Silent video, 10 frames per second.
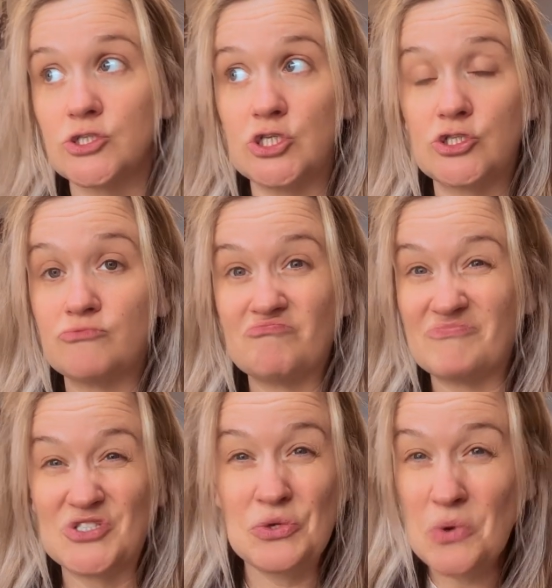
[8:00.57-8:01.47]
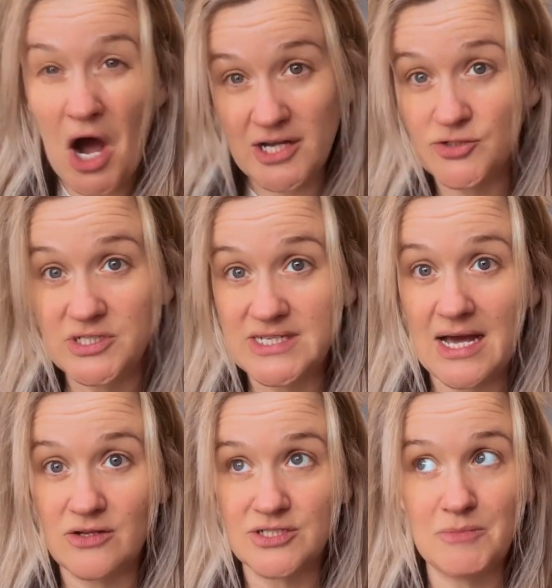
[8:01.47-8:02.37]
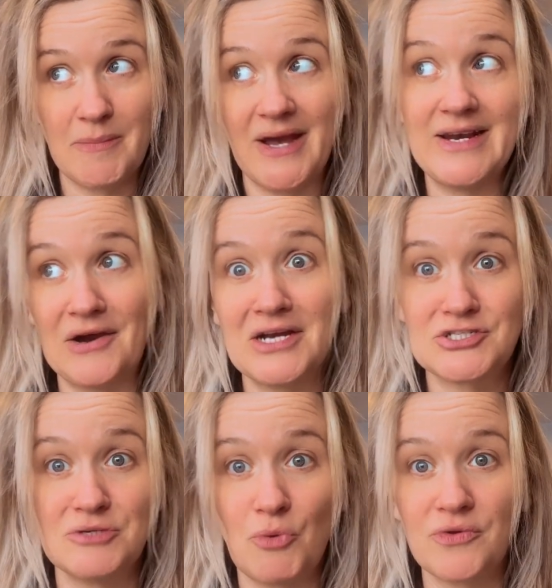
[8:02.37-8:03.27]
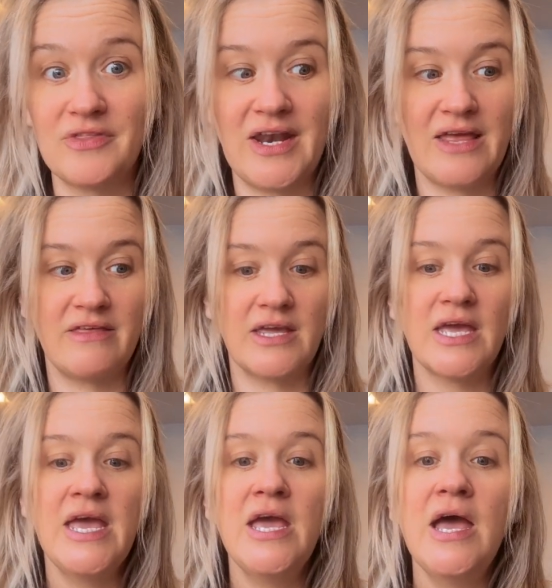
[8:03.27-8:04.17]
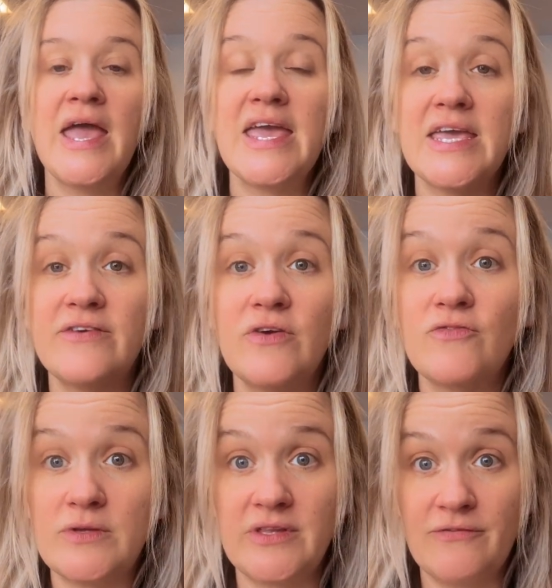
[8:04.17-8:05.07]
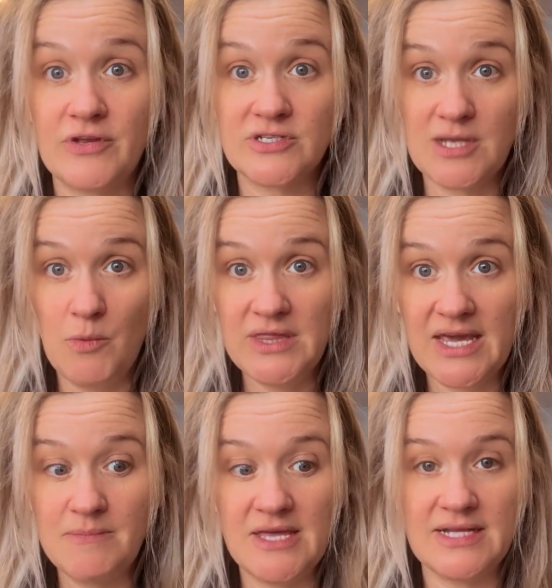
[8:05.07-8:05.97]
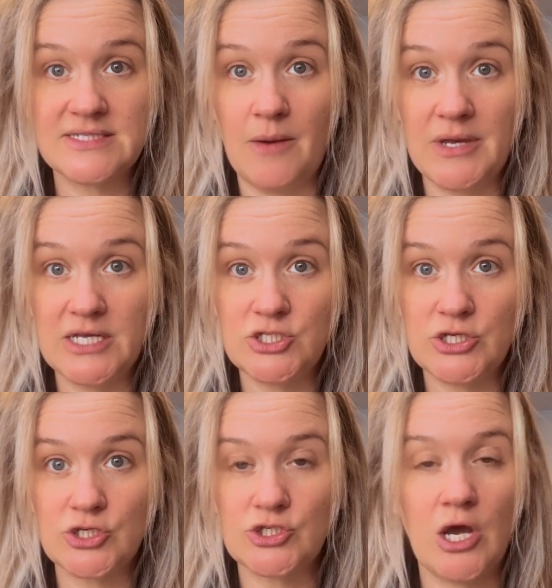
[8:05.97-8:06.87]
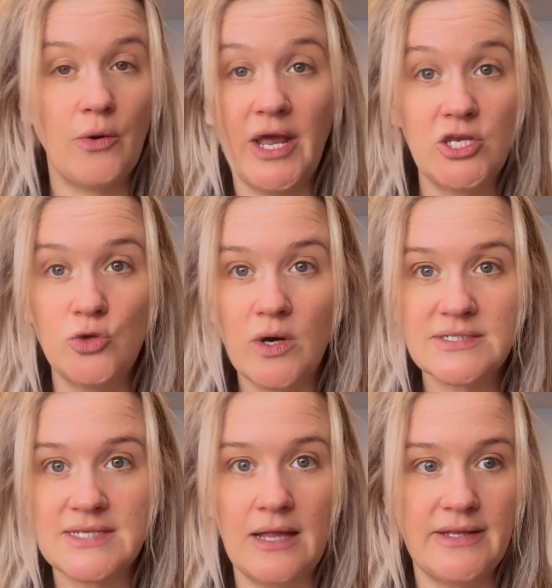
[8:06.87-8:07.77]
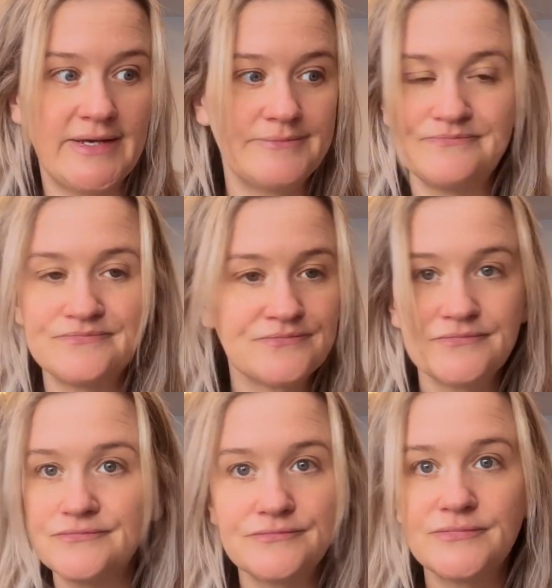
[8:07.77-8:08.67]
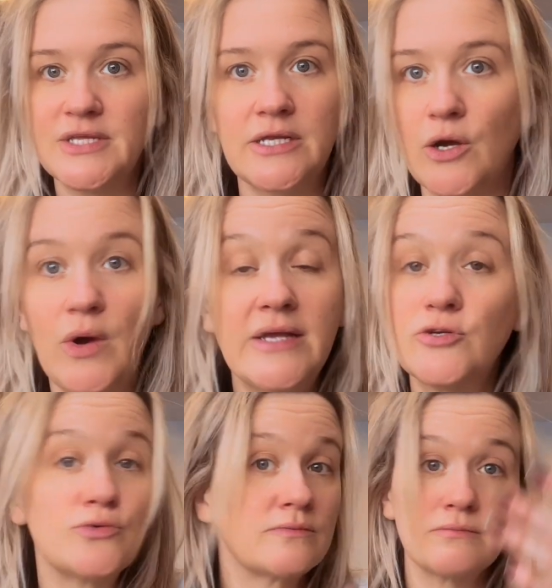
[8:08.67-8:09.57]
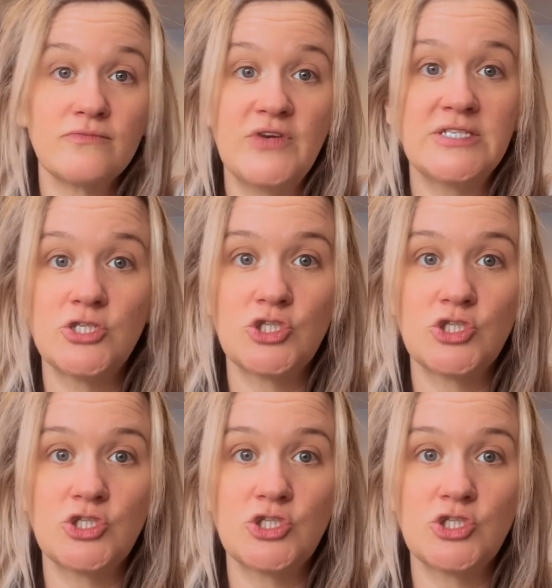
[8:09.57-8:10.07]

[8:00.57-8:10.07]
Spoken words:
to $200 in my buy now. Actually, more than that, I think. If there's someone like me that's coming into your show and you are selling, a vintage